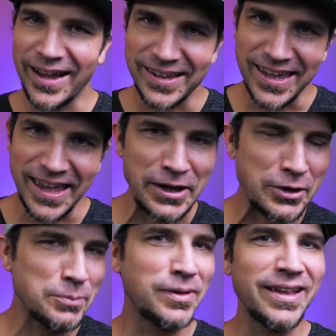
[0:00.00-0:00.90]
I can't
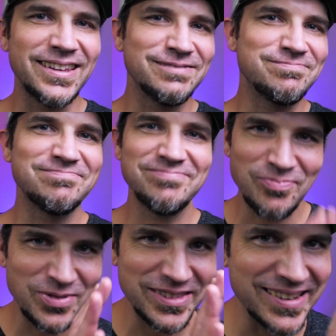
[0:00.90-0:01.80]
complain.
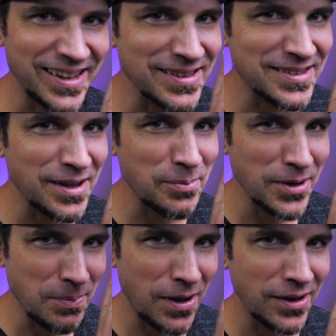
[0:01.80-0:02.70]
It's against
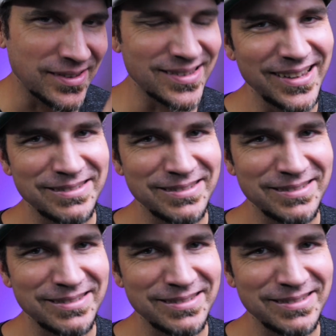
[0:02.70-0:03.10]
company policy.